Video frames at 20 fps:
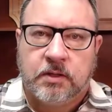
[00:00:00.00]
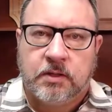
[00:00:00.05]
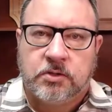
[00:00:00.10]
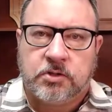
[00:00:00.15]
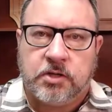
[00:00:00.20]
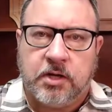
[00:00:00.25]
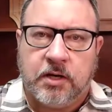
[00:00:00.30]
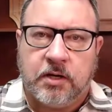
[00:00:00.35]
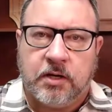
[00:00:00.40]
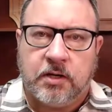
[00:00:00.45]

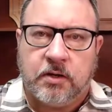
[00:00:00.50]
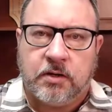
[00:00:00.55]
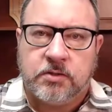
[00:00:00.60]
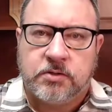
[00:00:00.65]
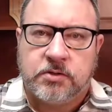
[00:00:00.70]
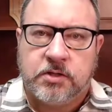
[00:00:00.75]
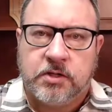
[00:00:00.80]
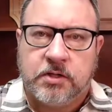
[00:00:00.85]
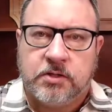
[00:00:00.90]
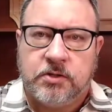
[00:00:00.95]
State law
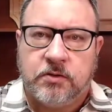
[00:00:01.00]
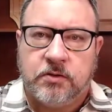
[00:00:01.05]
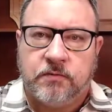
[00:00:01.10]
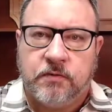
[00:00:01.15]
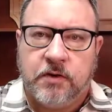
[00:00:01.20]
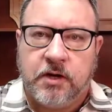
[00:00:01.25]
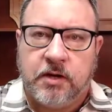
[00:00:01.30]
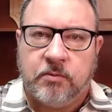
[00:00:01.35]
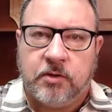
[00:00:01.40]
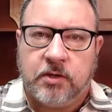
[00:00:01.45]
says your
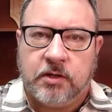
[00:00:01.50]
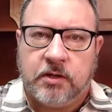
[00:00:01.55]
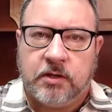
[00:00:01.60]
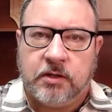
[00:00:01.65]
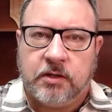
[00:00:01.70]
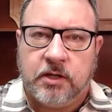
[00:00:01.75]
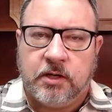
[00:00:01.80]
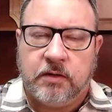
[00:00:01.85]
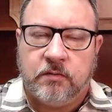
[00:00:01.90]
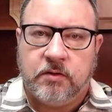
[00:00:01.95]
family,
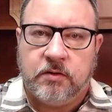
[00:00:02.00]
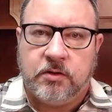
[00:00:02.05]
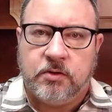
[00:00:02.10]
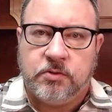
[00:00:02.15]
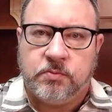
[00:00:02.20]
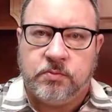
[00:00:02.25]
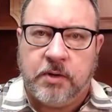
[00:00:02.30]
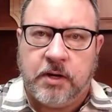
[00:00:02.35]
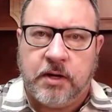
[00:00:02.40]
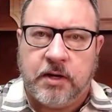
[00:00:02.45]
even your
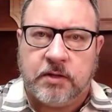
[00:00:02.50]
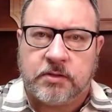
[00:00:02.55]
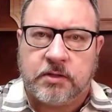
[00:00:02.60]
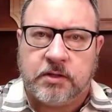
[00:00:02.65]
spouse,